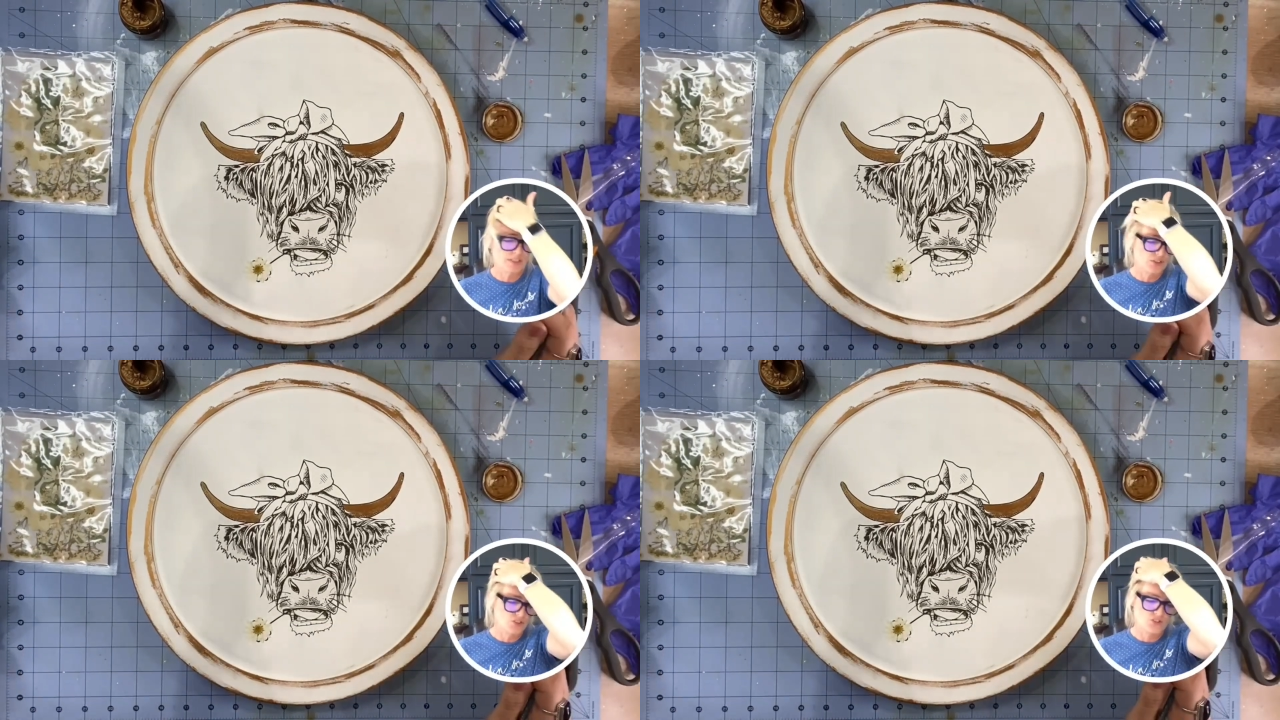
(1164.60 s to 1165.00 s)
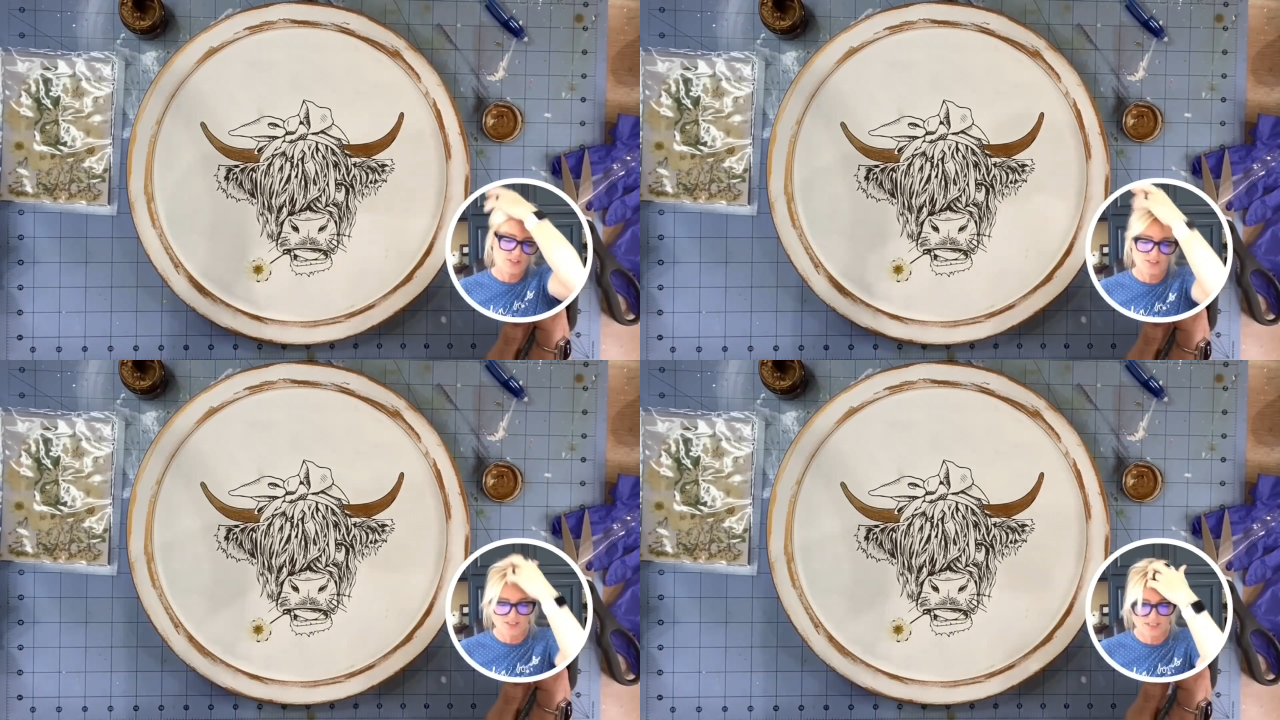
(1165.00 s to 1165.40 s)
is
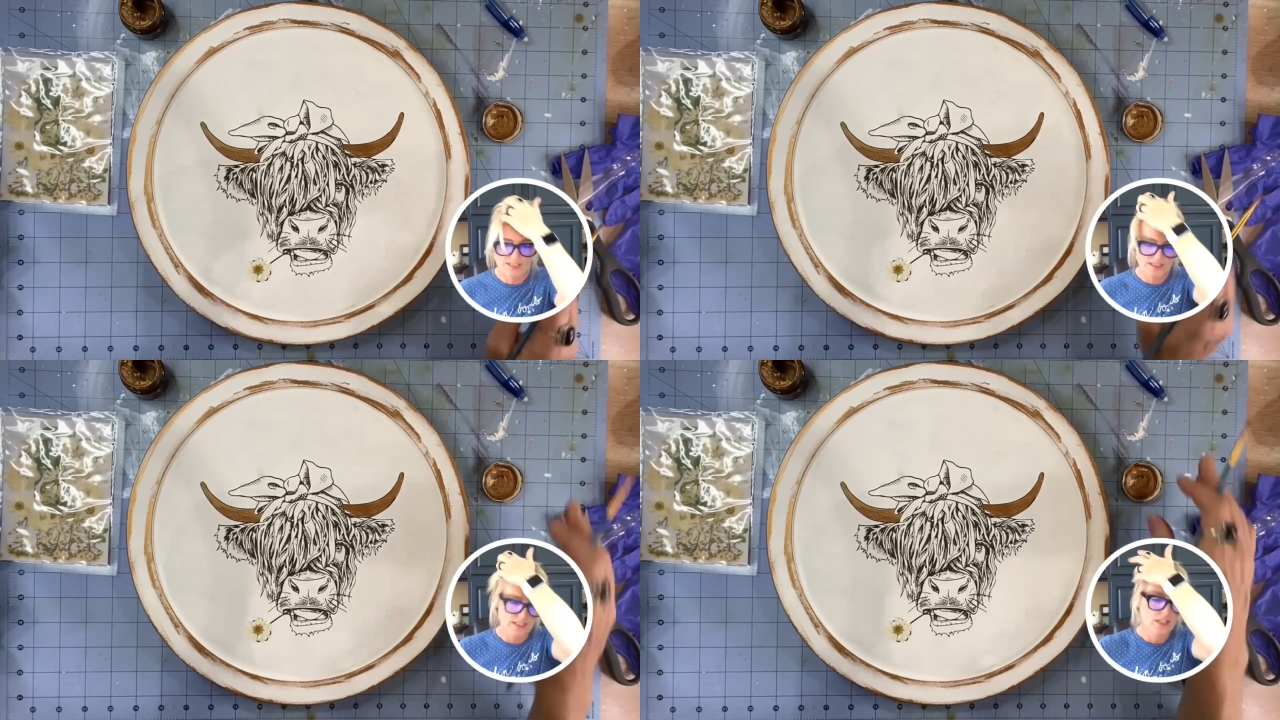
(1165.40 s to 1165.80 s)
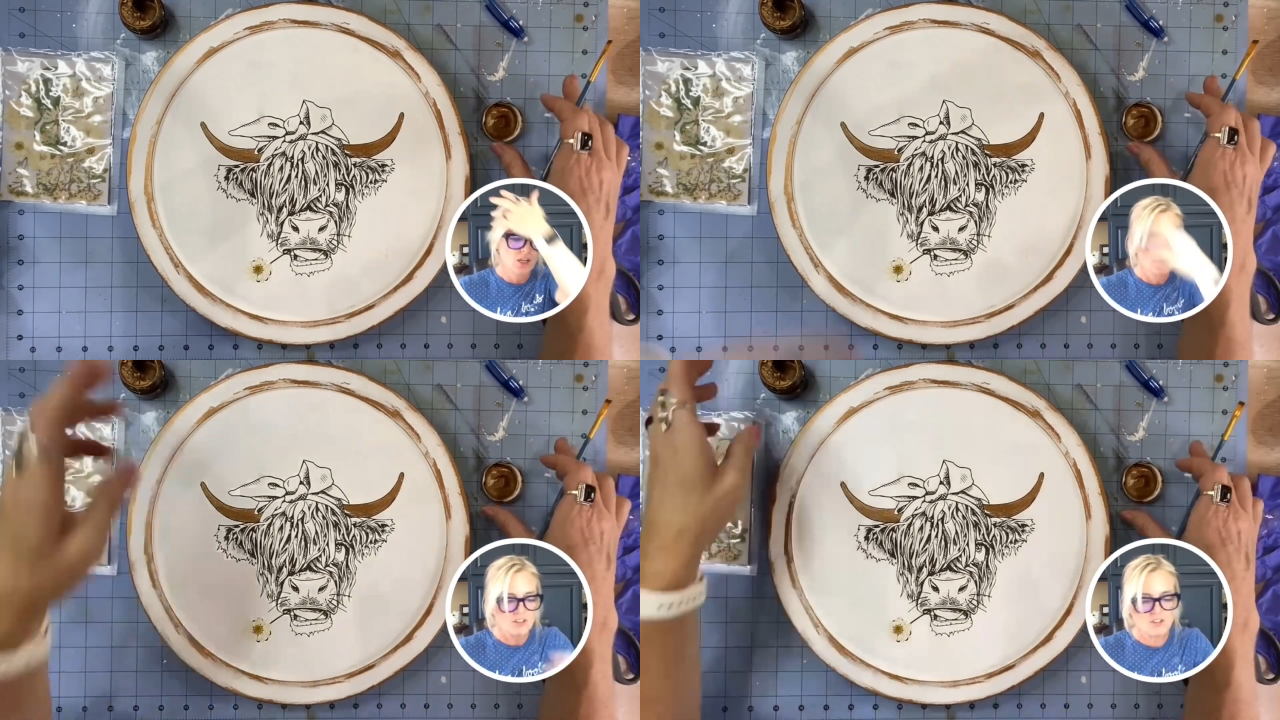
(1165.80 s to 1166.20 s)
just
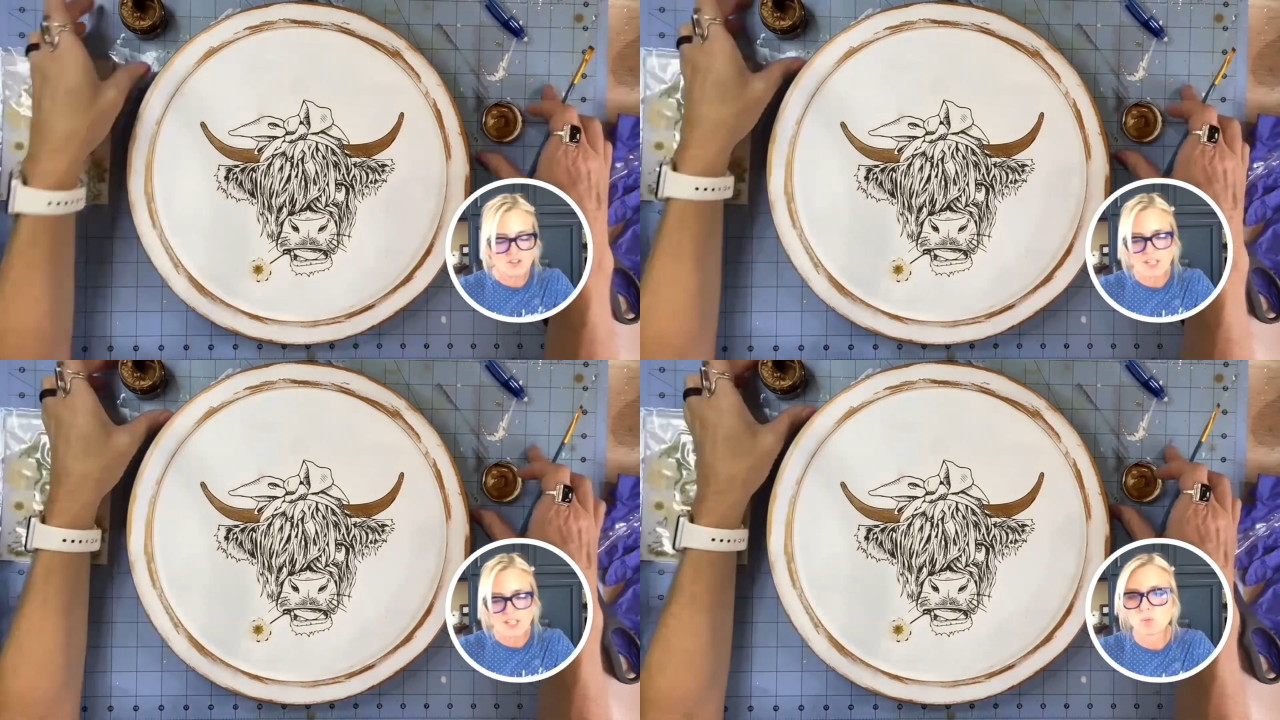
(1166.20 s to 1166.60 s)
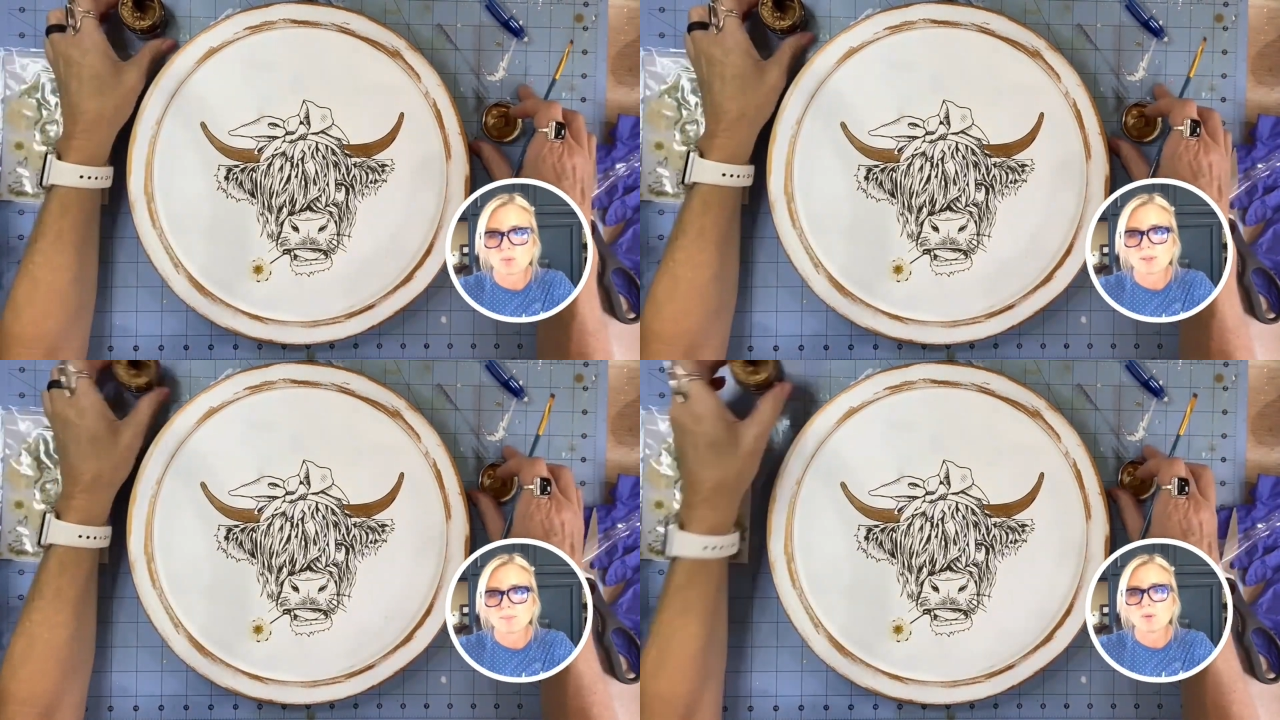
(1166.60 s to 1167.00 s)
this has got to be one of
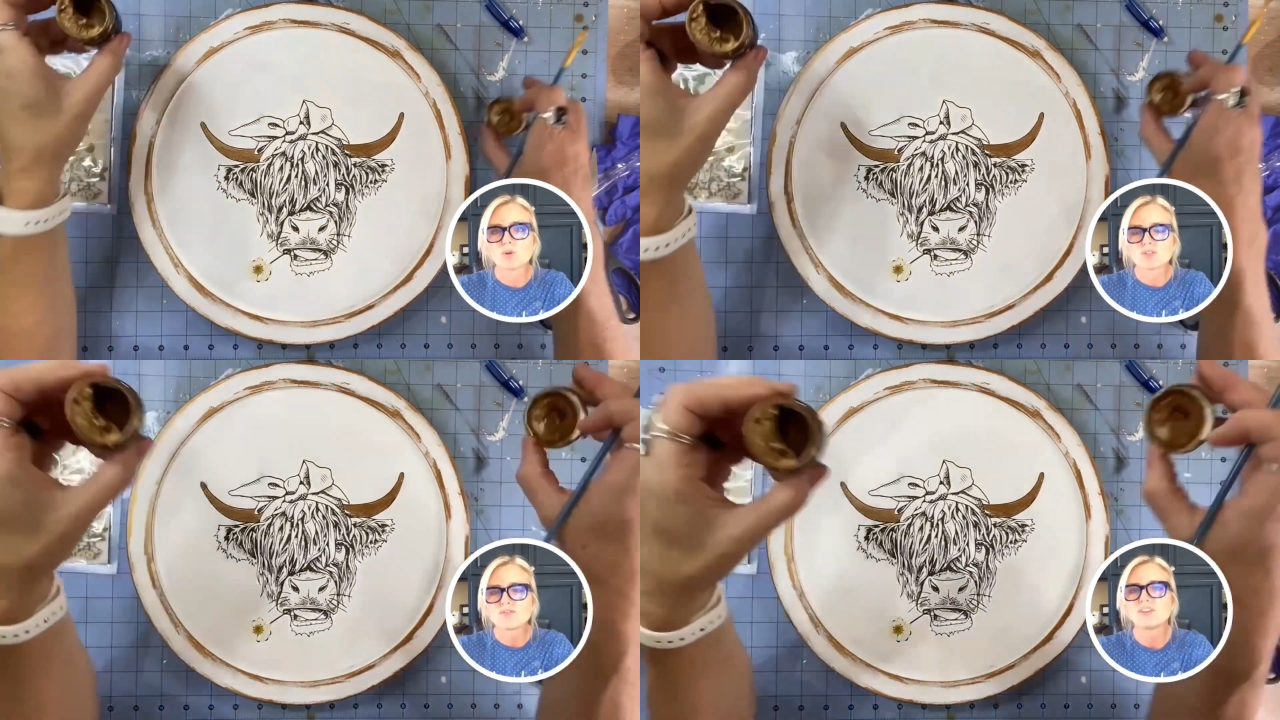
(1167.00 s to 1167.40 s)
my most